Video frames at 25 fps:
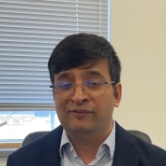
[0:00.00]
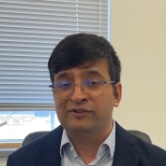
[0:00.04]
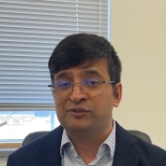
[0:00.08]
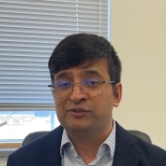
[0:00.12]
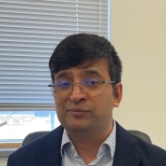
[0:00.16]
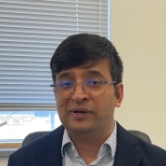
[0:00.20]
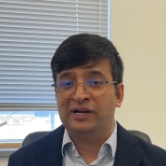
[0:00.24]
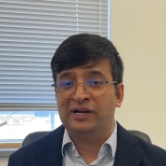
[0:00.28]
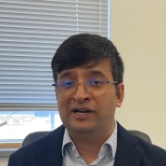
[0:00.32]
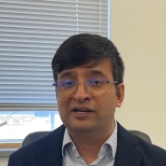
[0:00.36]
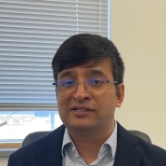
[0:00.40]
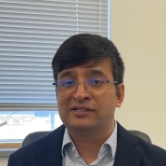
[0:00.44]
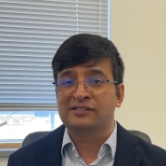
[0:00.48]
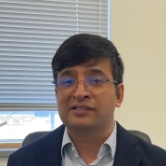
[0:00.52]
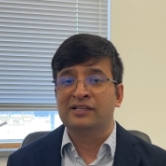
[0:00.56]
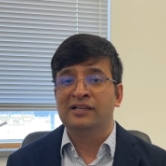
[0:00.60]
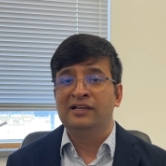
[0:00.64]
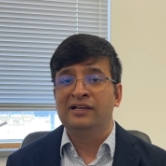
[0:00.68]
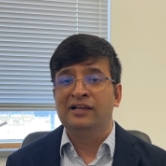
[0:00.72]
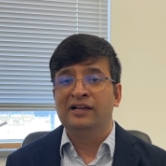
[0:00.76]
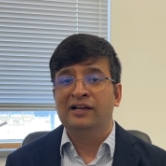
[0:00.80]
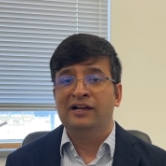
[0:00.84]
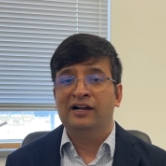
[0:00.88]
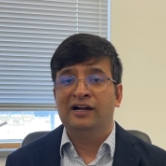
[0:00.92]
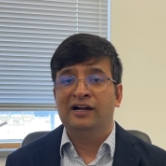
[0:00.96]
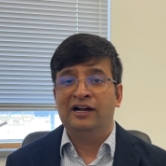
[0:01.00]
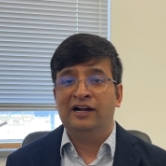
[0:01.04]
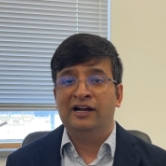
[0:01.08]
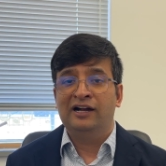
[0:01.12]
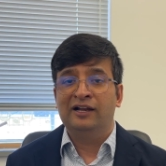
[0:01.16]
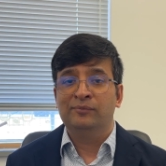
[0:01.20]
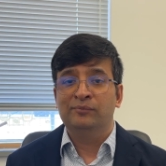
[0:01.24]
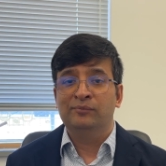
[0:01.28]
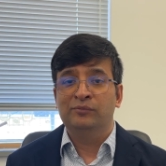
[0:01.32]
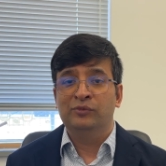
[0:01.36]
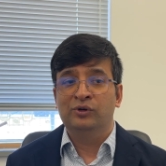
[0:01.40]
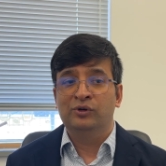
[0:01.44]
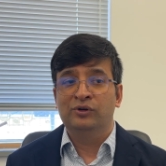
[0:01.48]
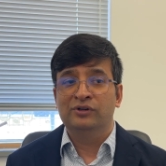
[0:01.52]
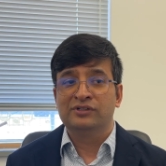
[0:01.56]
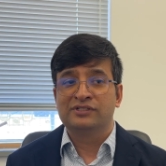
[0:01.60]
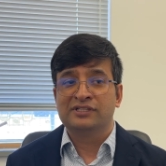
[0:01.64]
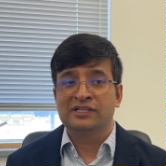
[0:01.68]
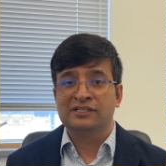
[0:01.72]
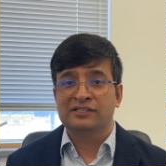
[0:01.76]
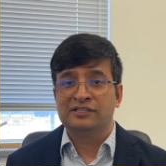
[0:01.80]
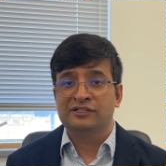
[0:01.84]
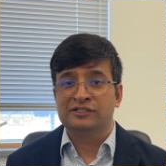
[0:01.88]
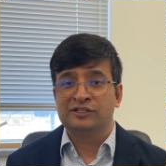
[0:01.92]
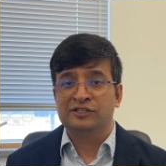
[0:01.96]
parts are more
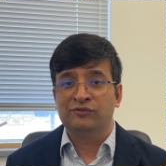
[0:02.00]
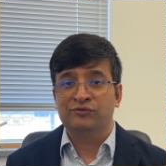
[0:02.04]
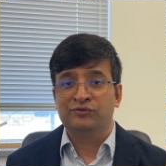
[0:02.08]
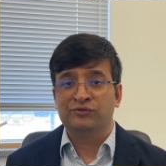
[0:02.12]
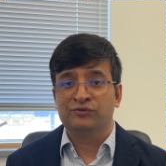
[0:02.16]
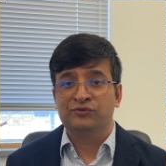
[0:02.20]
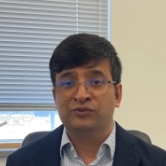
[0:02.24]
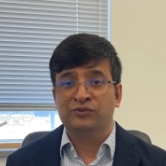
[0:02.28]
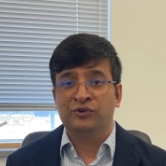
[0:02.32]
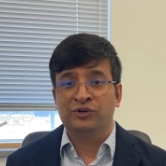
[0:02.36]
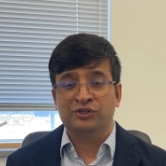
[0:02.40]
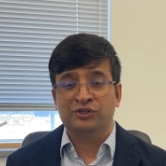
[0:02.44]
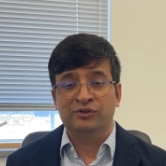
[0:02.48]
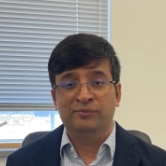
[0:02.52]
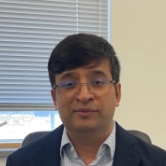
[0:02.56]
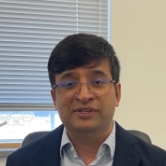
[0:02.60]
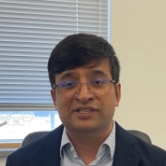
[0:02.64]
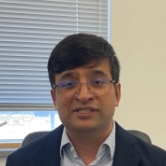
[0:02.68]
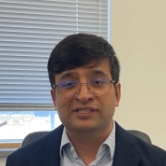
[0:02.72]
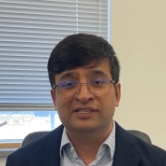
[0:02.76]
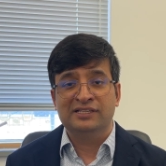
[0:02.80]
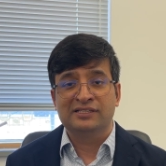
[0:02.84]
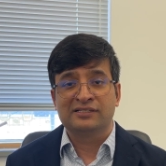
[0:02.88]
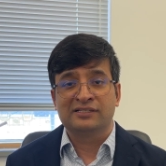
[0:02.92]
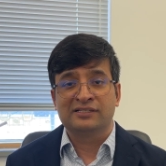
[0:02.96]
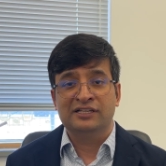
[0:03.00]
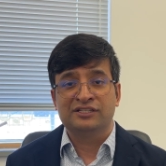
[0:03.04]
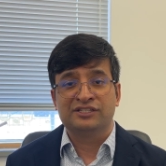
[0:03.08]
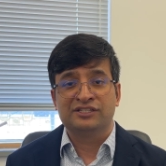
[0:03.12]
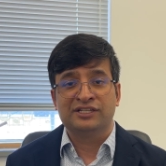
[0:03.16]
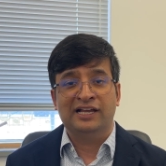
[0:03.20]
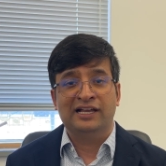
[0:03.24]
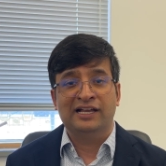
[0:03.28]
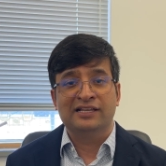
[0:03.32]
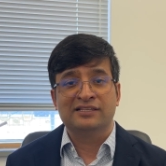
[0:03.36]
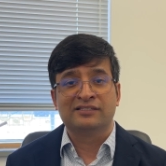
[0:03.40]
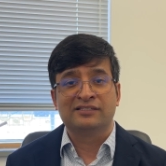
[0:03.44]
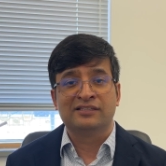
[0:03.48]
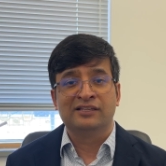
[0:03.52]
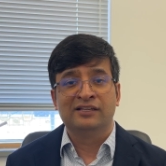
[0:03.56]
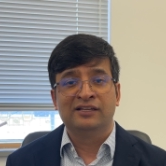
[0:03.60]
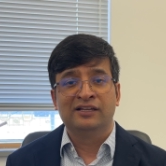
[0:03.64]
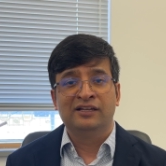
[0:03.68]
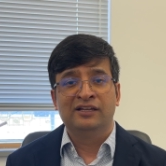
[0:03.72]
sensitive for your business, such as